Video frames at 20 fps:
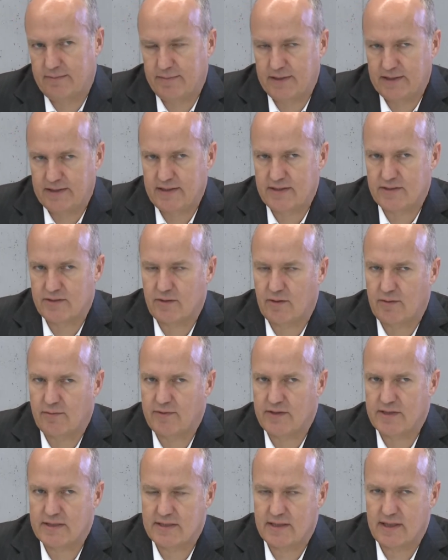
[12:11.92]
it's
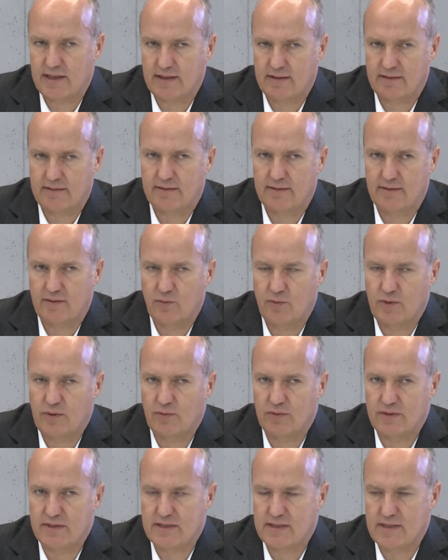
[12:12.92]
obvious that we
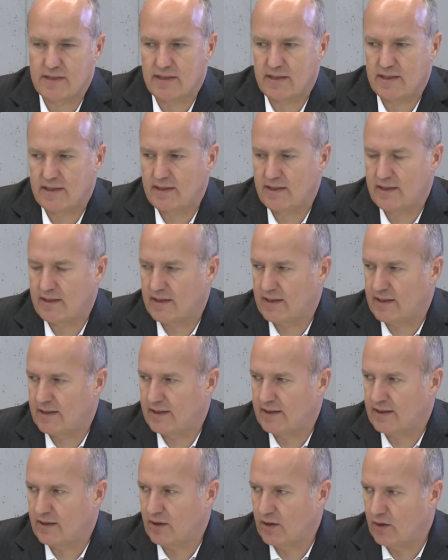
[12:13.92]
will see
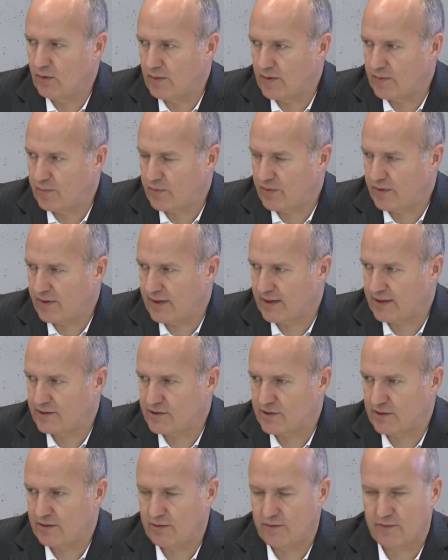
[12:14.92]
lower
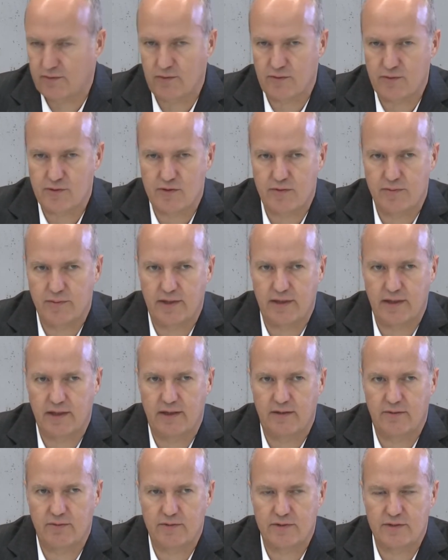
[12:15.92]
production of consumer
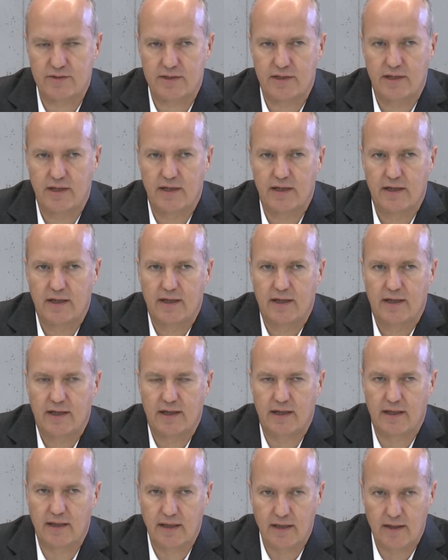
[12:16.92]
loans
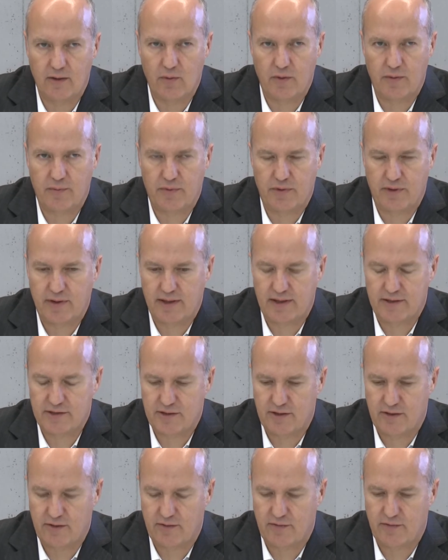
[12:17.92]
and lower
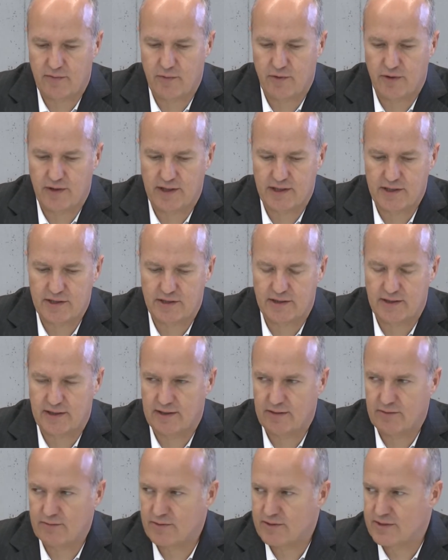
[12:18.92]
production of mortgage
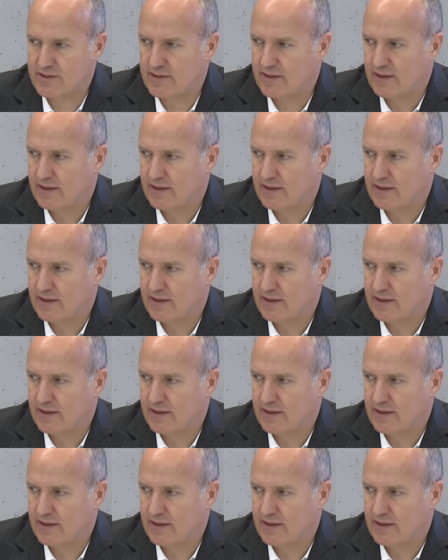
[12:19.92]
loans